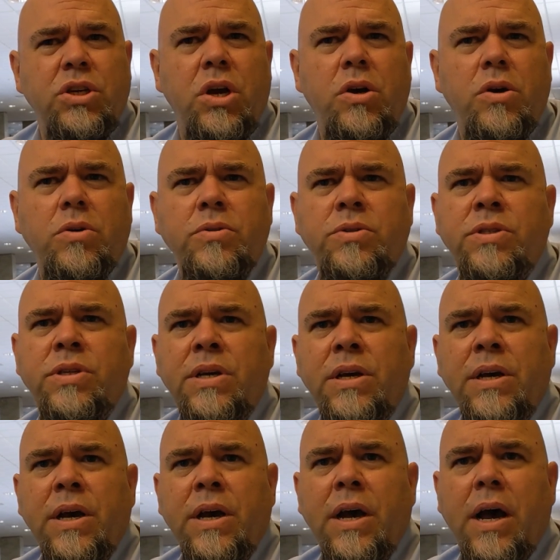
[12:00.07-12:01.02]
goes,
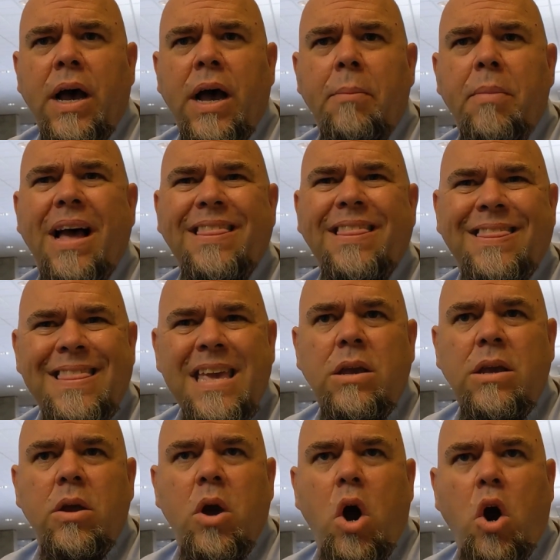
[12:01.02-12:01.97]
um, I
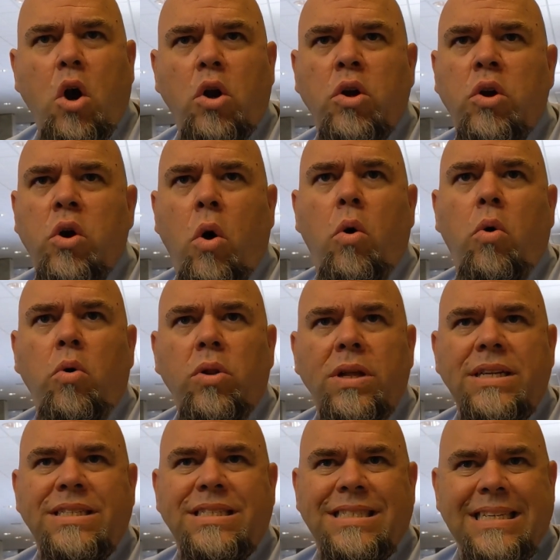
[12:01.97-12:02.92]
think our
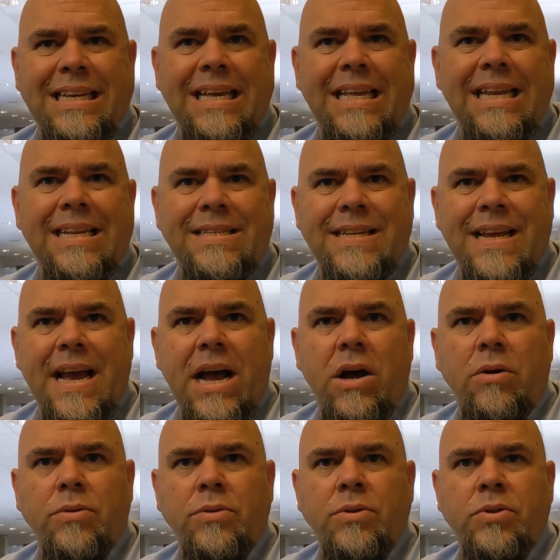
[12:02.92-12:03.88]
goal is to get it
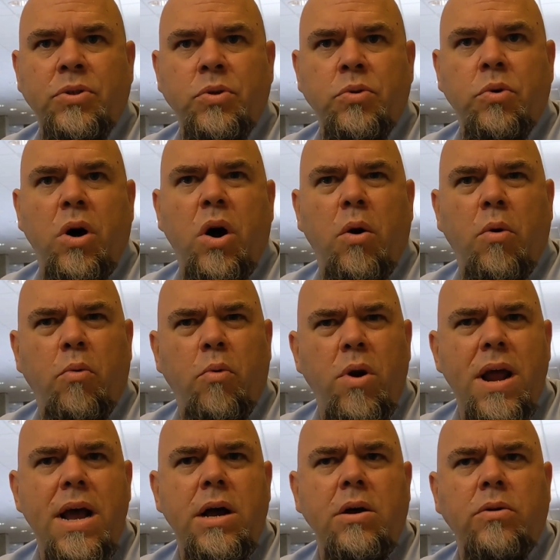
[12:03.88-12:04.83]
down to
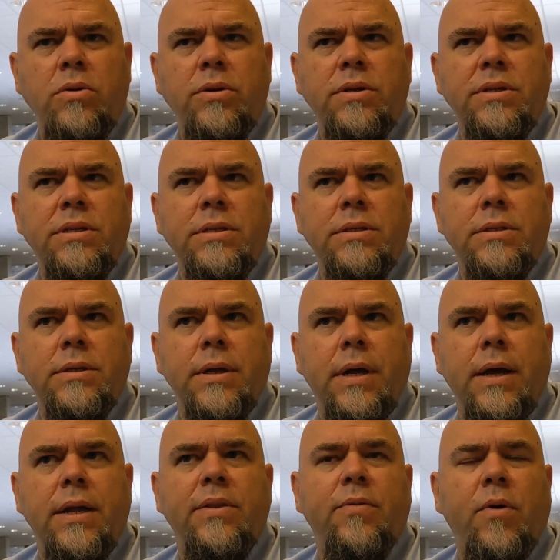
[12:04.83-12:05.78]
around,
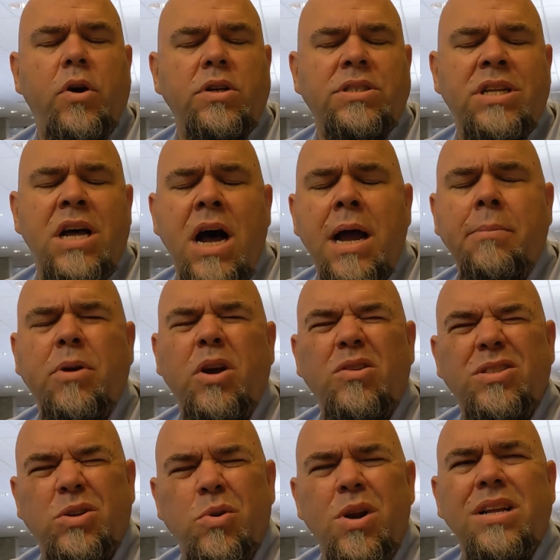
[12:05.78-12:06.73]
as far as time
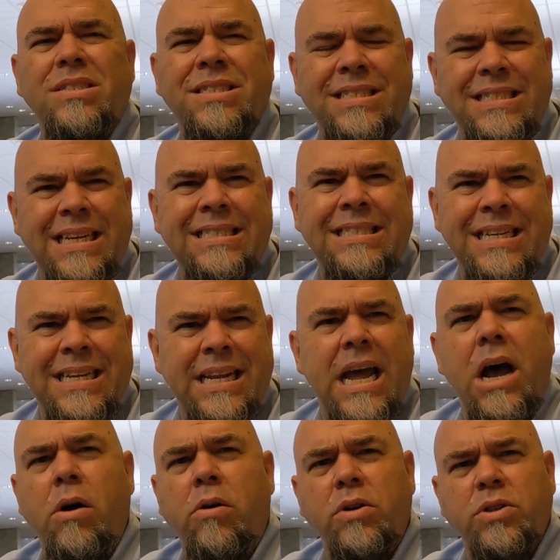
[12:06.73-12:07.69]
goes, around
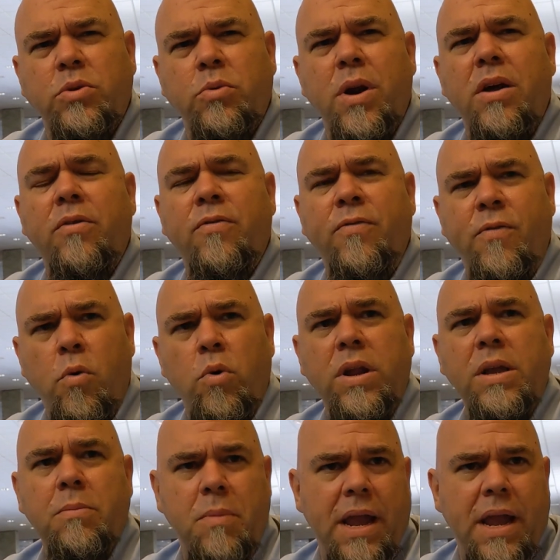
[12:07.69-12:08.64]
16 hours, around
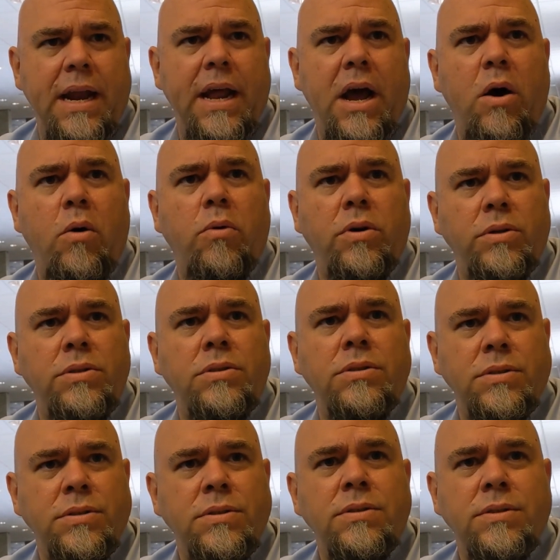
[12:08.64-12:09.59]
40 man hours.
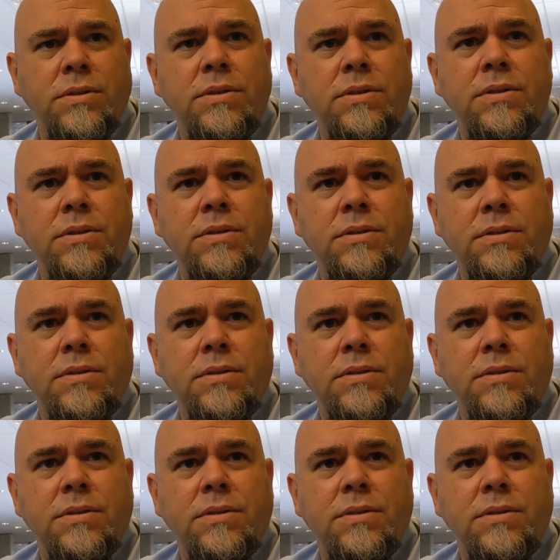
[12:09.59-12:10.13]
Right.